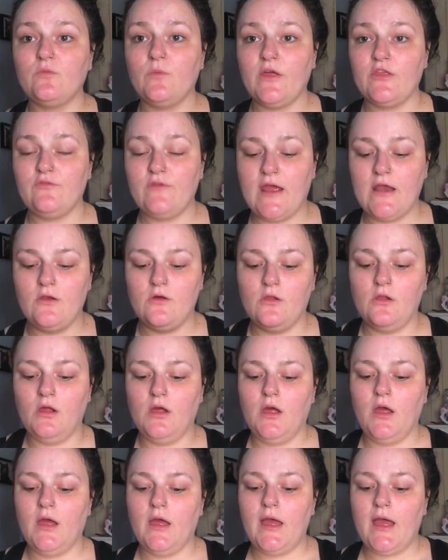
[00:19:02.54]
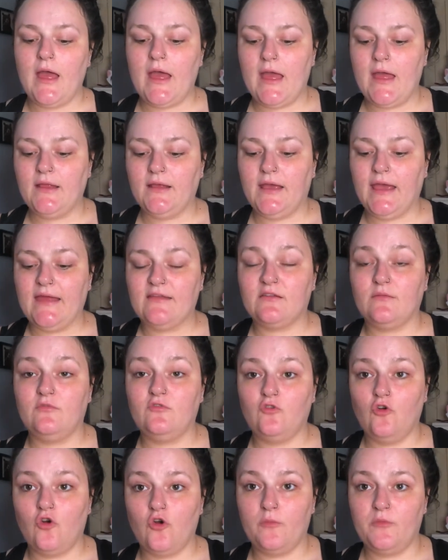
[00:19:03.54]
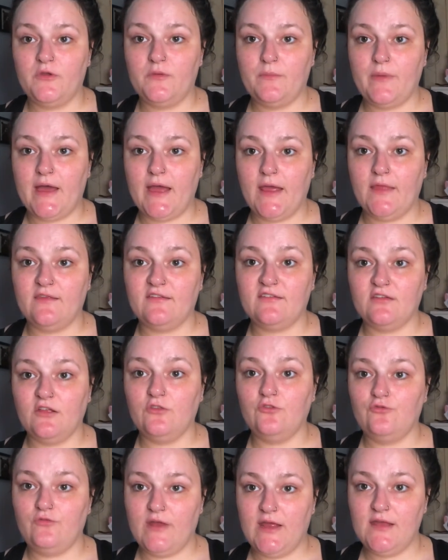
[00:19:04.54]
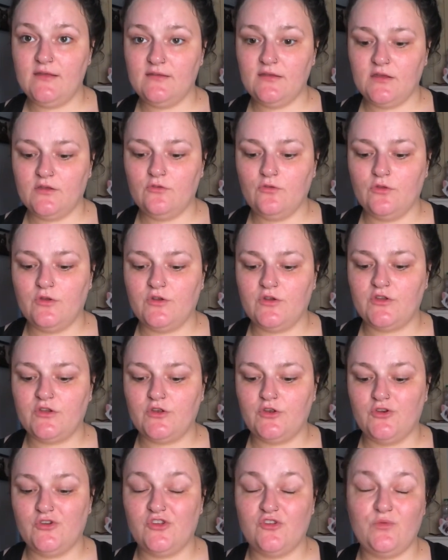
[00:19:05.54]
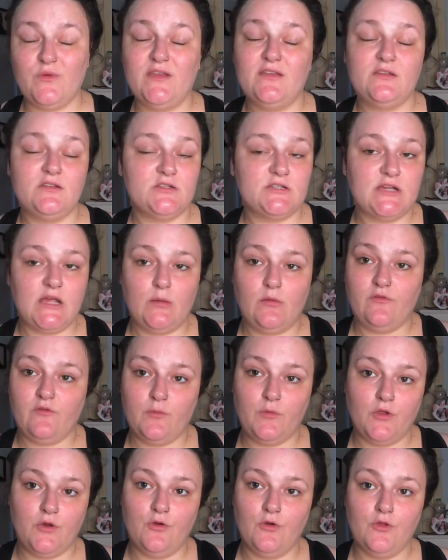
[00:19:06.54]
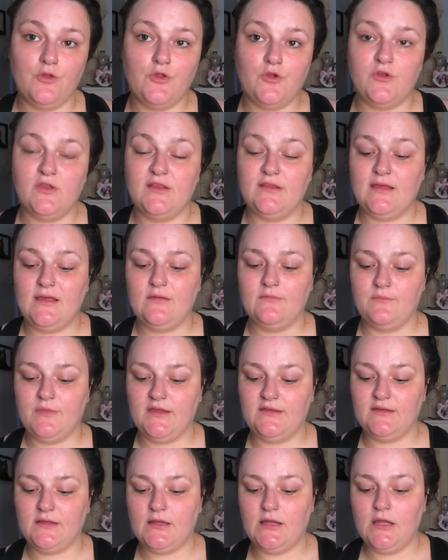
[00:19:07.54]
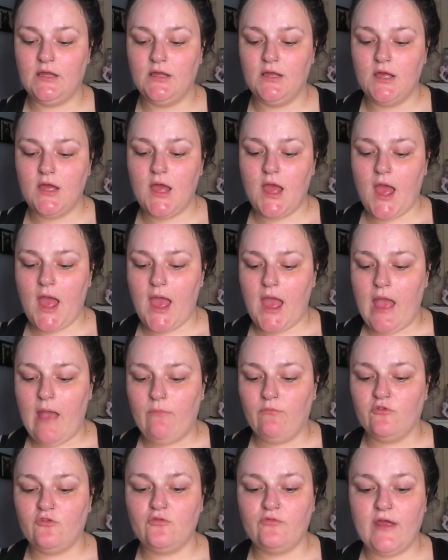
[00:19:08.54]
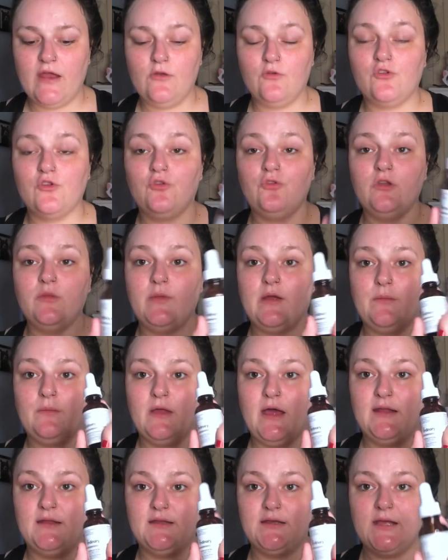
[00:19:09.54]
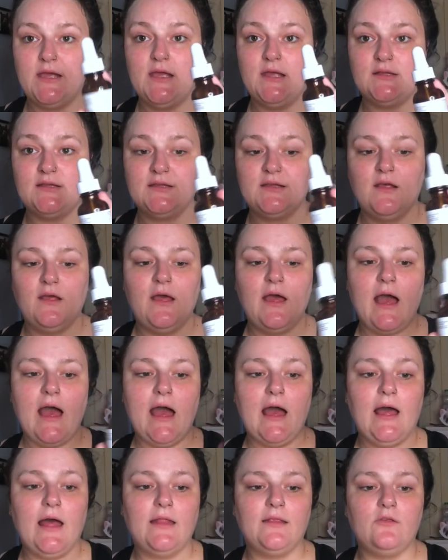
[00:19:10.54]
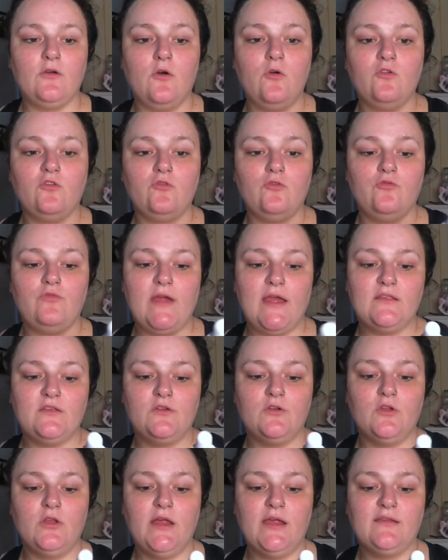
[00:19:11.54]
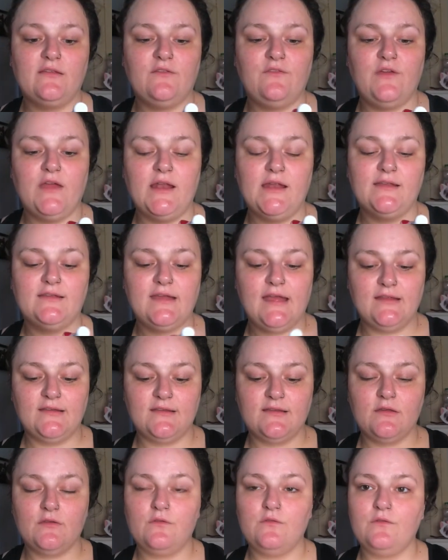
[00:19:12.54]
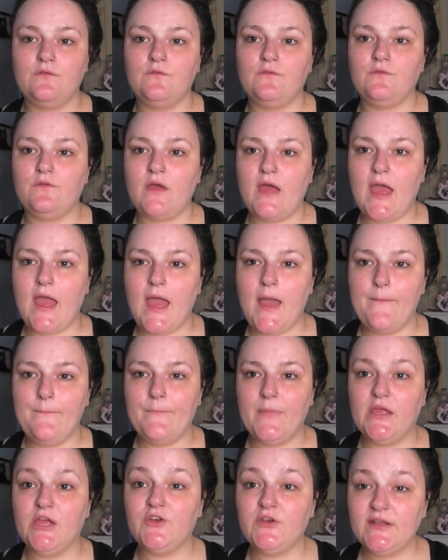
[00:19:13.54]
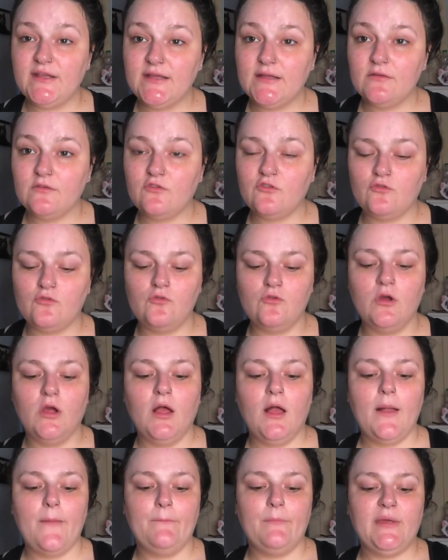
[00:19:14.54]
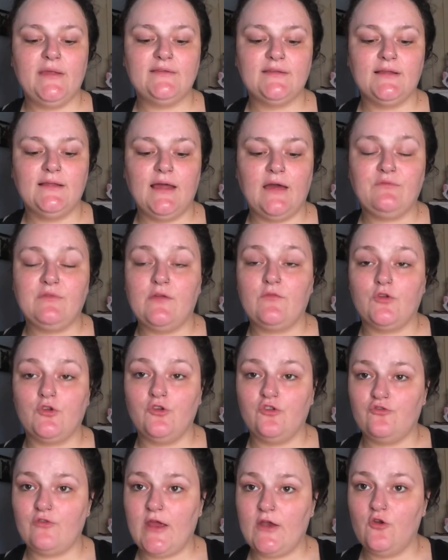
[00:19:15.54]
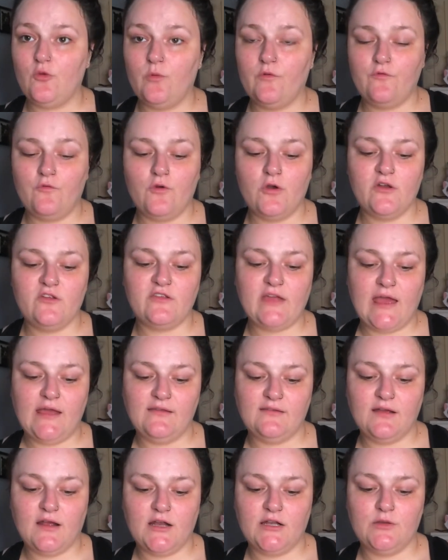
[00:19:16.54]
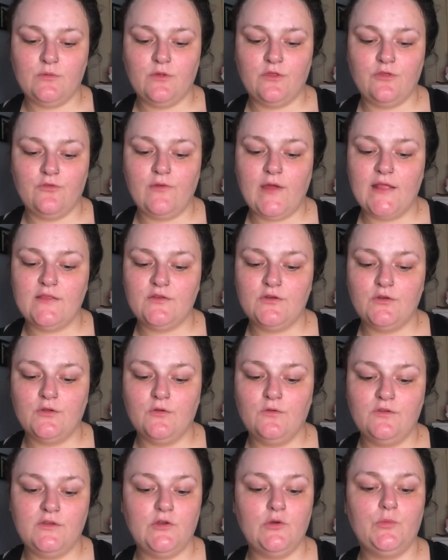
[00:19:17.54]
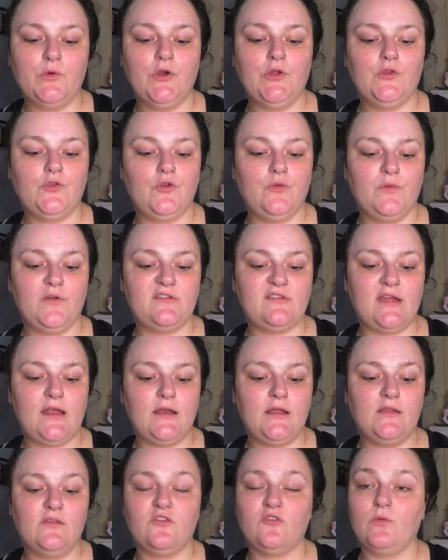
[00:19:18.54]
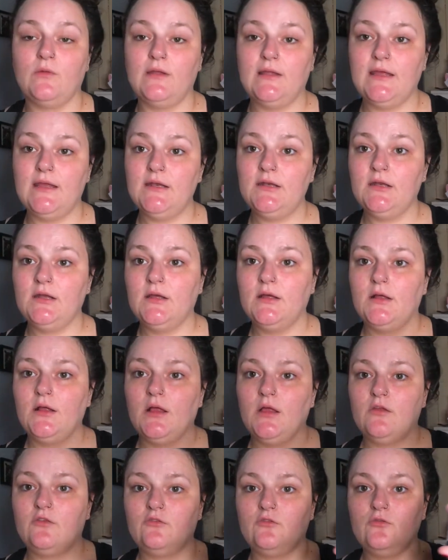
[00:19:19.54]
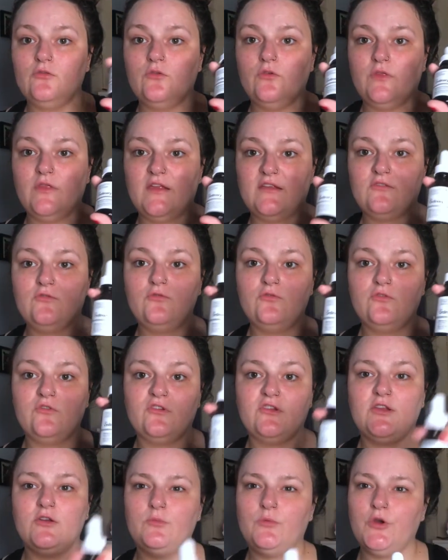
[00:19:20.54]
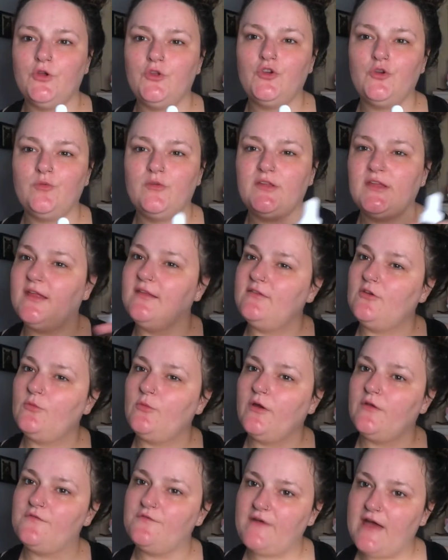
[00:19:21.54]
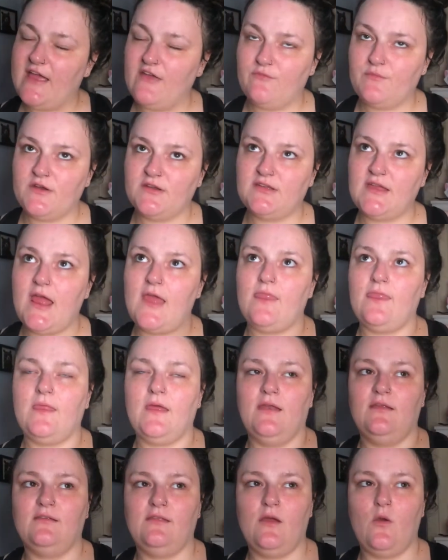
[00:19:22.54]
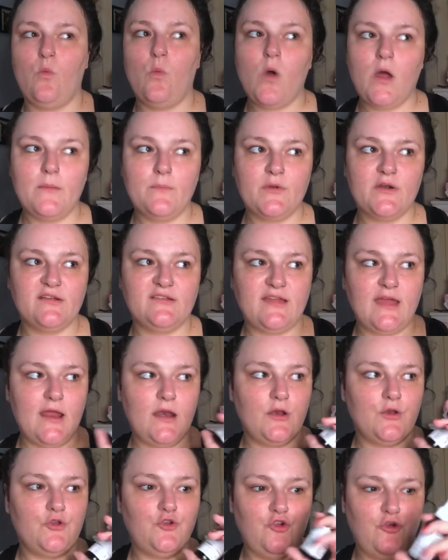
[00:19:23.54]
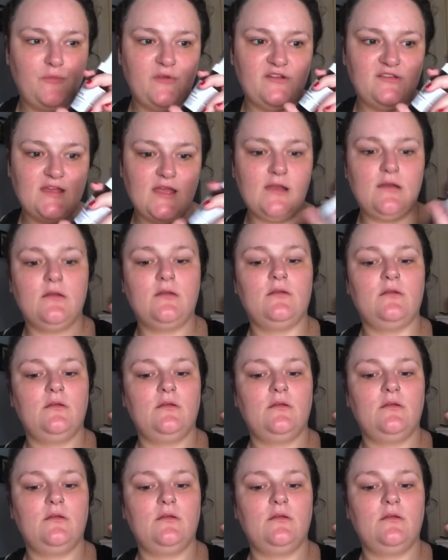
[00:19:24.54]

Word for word: with retinol it gets absorbed by the sun's rays, so there's you're just wasting your time if you're putting it on during the day basically. Um, so retinol should only be applied at night. And also retinol is a very sensitive um, ingredient, so basically I've never used retinol before, so I started with the retinol zero point two percent in Squalane. So this goes zero point two percent, zero point five percent, then it's like one percent, two percent,